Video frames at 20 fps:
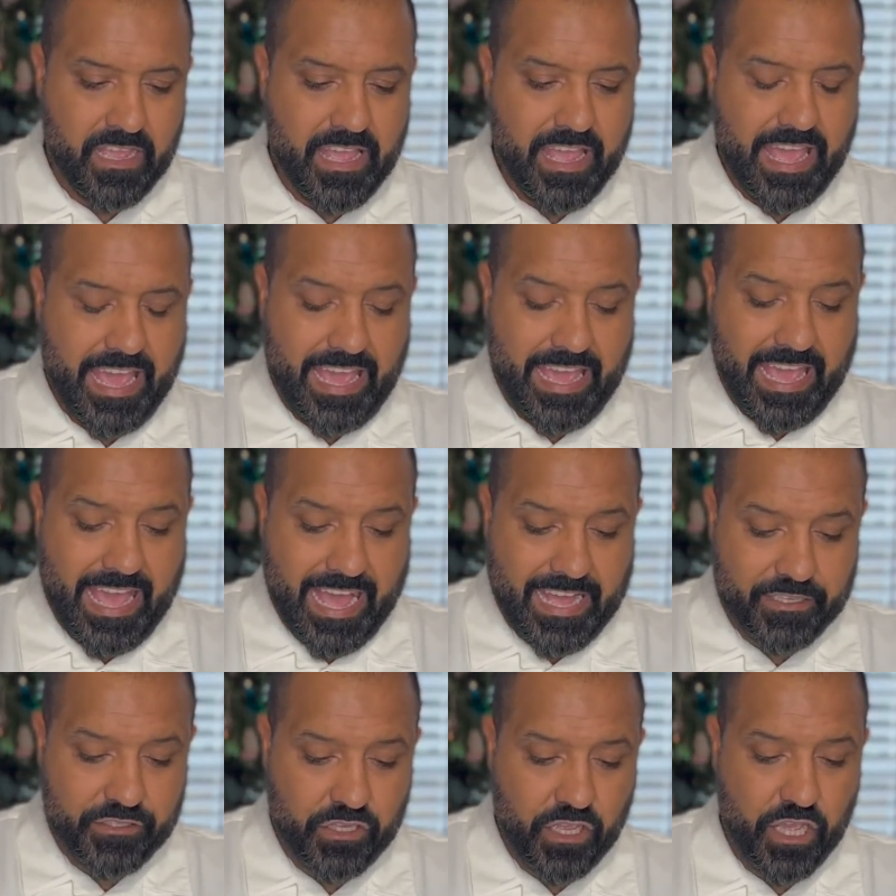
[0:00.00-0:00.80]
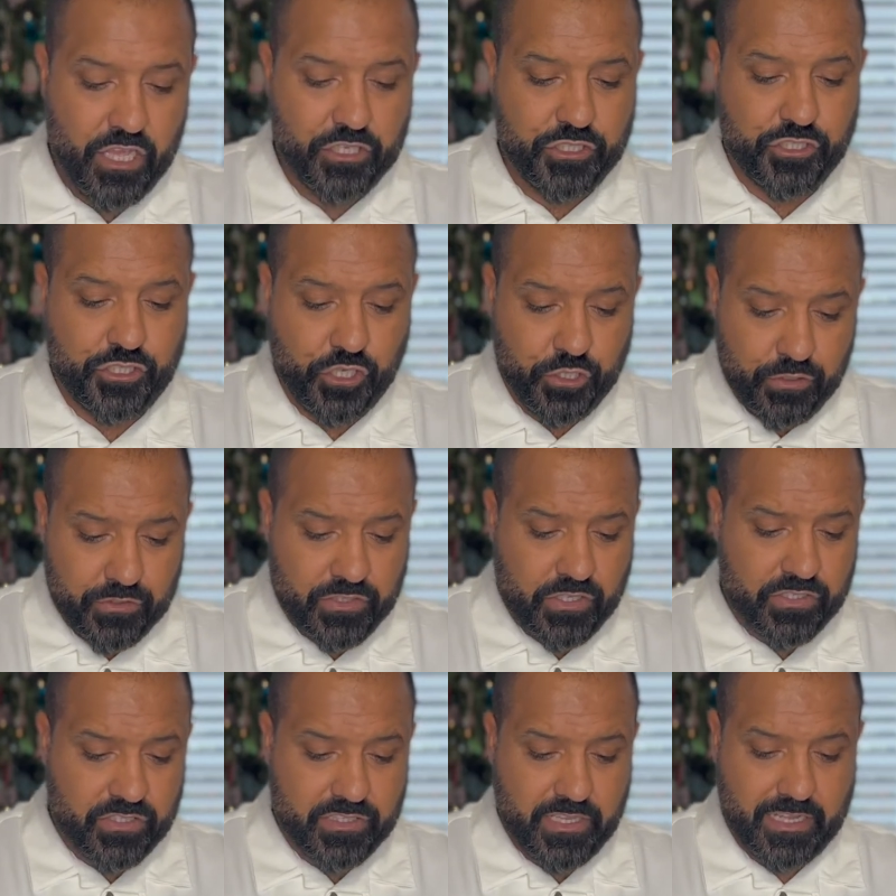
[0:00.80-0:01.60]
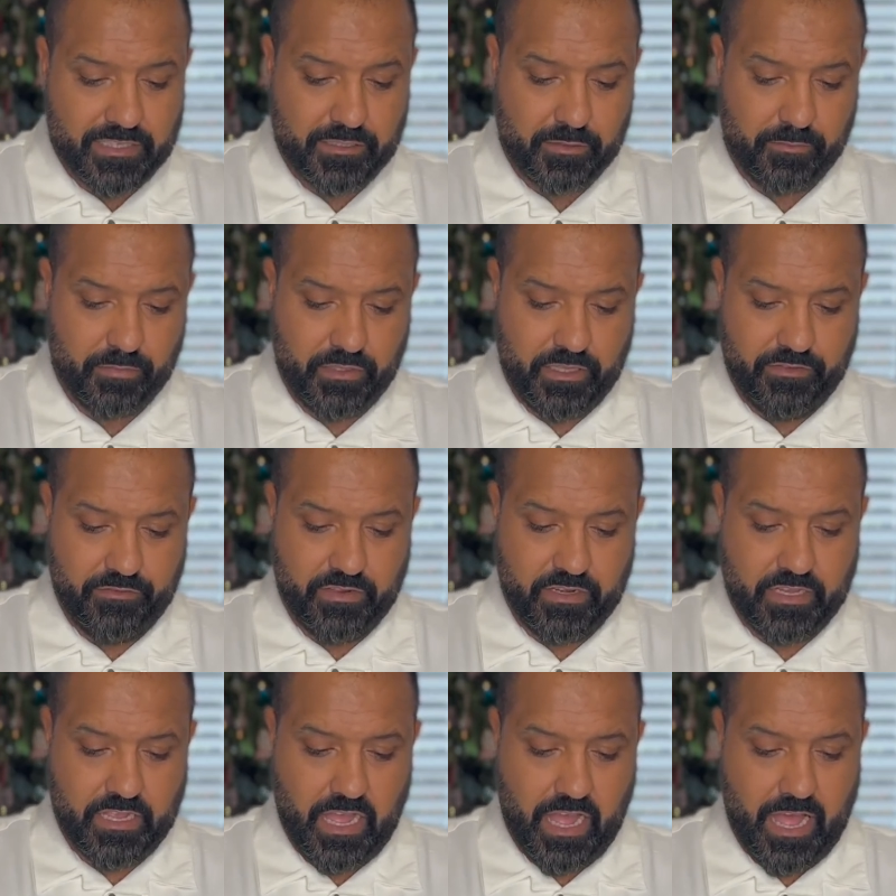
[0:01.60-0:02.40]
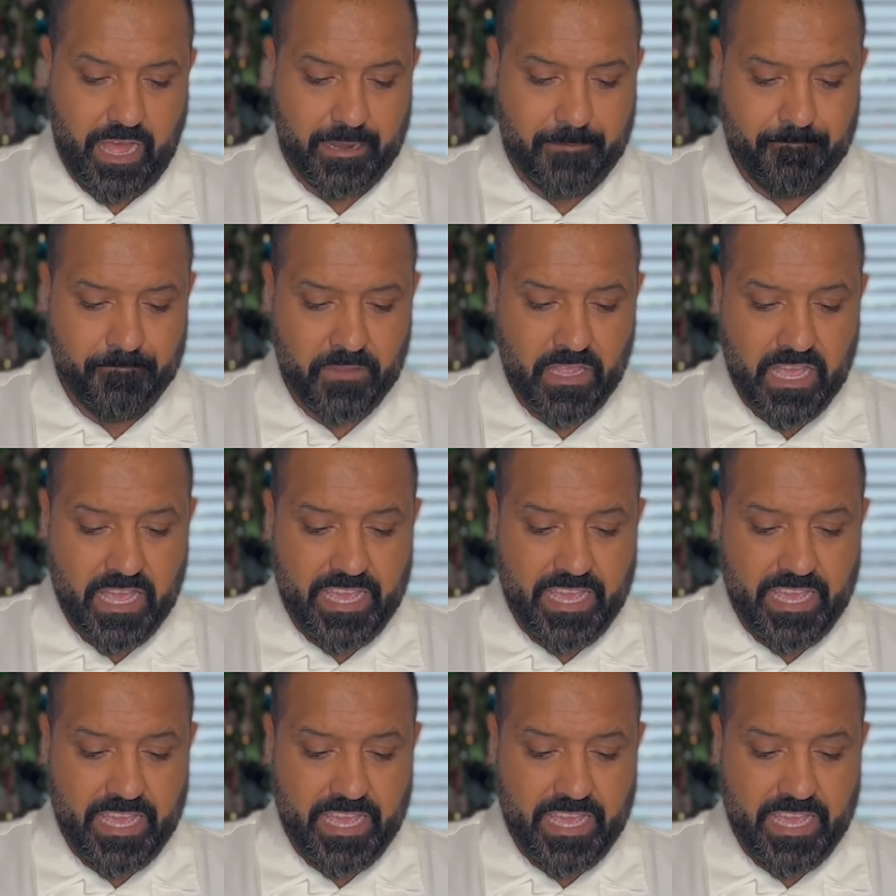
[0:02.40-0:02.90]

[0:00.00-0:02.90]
Ahaz chooses not to believe in God.